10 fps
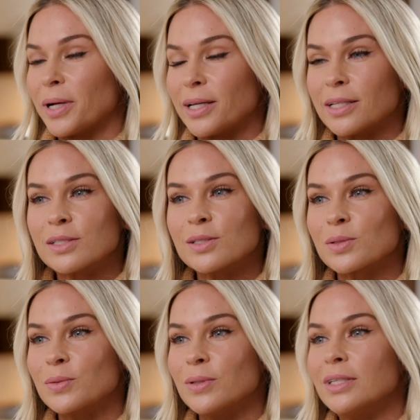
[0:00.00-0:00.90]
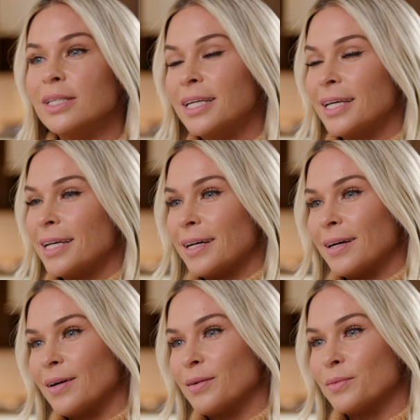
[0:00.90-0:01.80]
my kids to school.
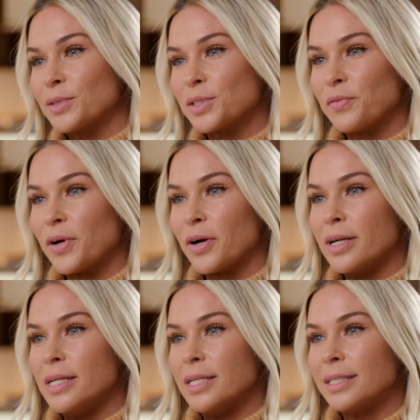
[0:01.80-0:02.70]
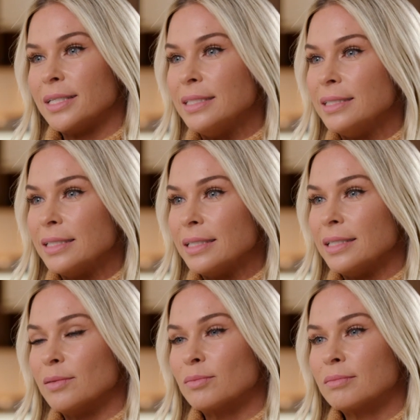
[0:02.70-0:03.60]
Uh, it was a very
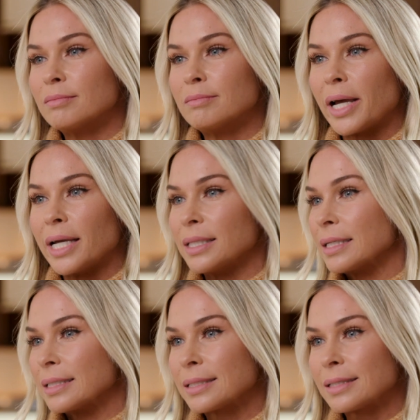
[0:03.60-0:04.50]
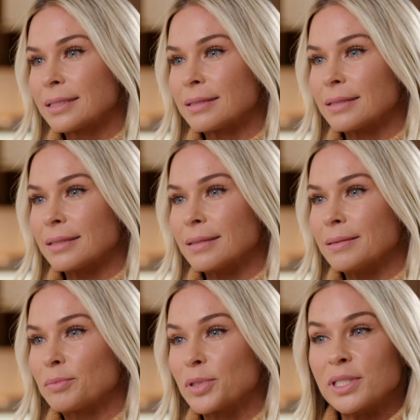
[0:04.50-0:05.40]
easy, painless
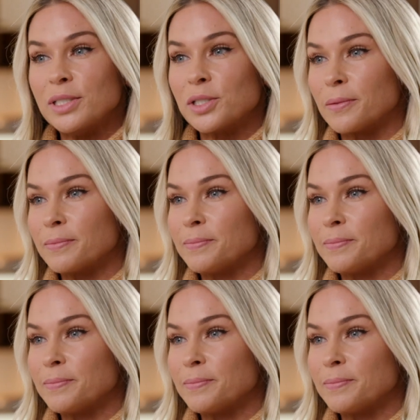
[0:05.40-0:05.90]
uh, procedure.